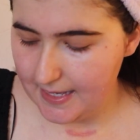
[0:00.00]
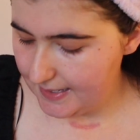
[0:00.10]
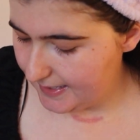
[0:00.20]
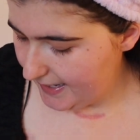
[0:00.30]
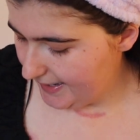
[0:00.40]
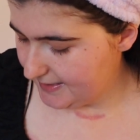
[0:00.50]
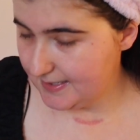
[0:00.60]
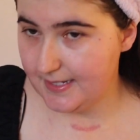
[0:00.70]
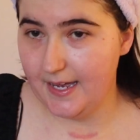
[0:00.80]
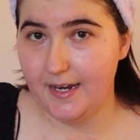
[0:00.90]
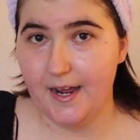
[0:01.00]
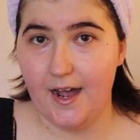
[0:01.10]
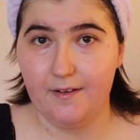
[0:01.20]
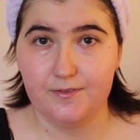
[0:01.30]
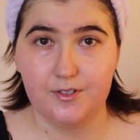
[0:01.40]
he had said
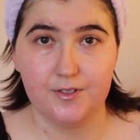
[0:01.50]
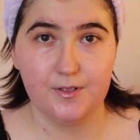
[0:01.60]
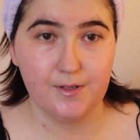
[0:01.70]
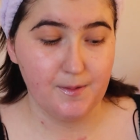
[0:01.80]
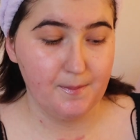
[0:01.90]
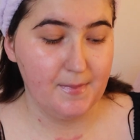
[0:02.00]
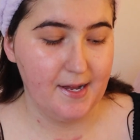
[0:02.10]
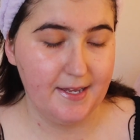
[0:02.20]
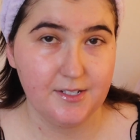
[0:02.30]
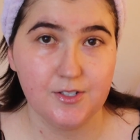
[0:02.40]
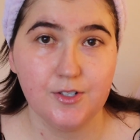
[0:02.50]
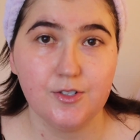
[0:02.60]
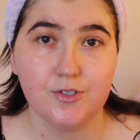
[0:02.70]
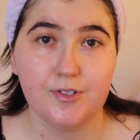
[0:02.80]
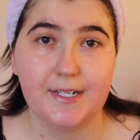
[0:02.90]
after my
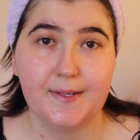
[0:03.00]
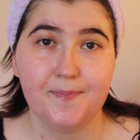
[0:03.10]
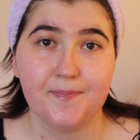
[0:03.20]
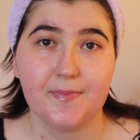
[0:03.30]
surgery